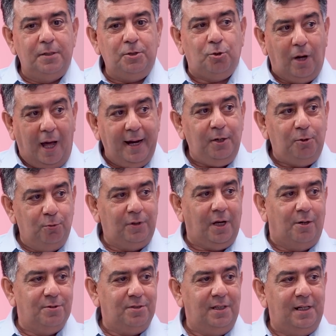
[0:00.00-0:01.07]
July
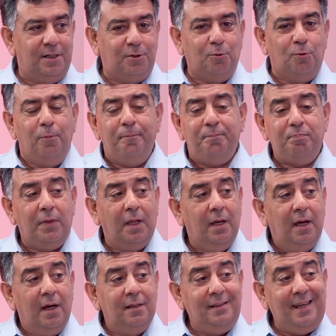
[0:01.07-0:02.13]
2002,
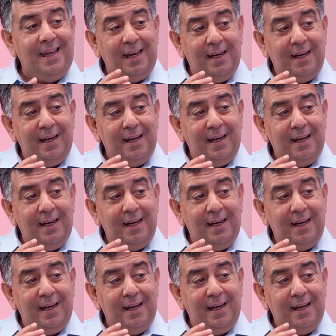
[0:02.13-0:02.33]
the